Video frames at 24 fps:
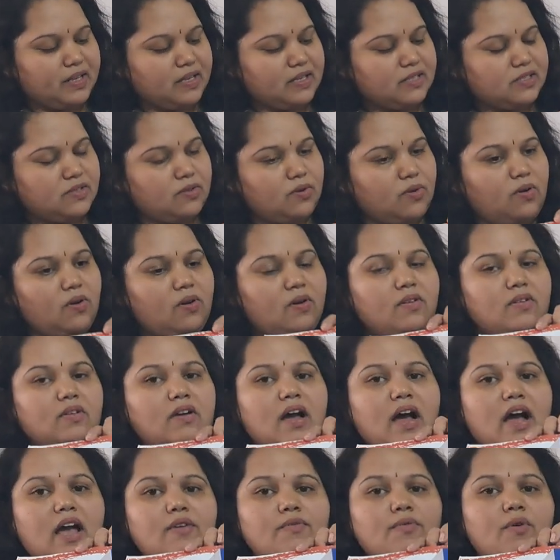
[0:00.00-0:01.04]
So
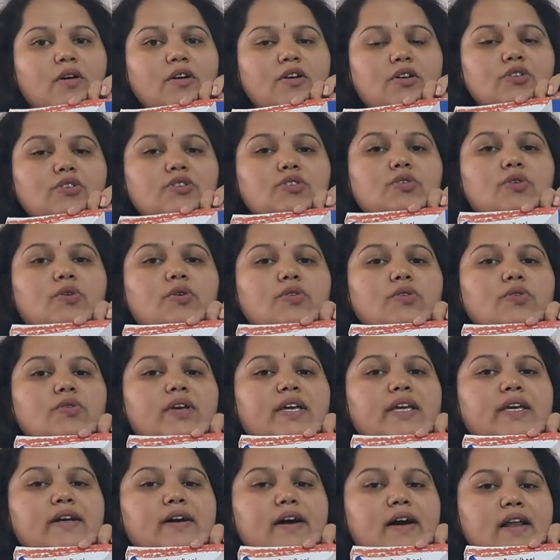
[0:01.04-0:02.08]
I want to show you
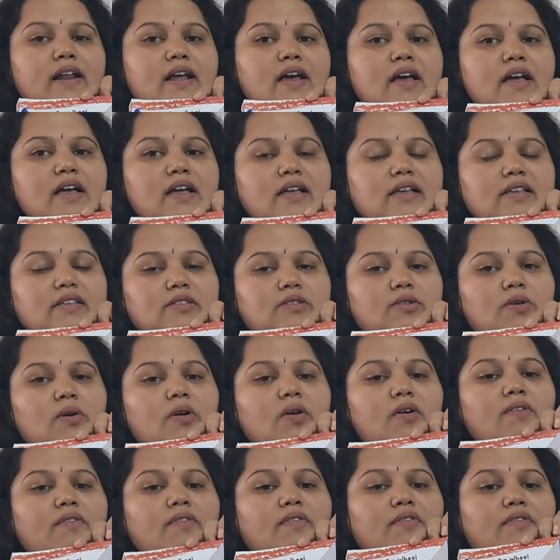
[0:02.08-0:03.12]
here.
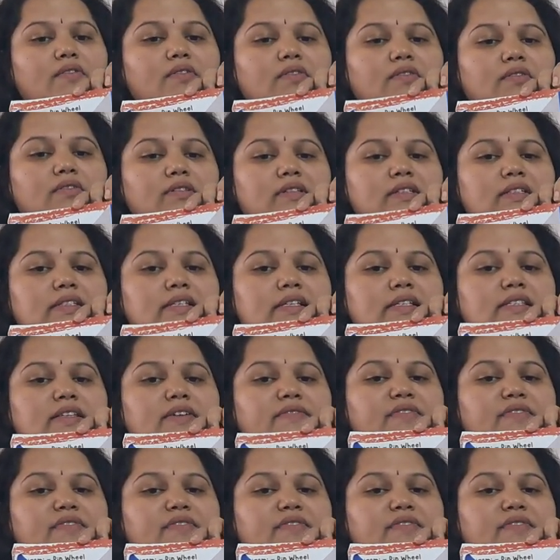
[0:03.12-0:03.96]
So this is the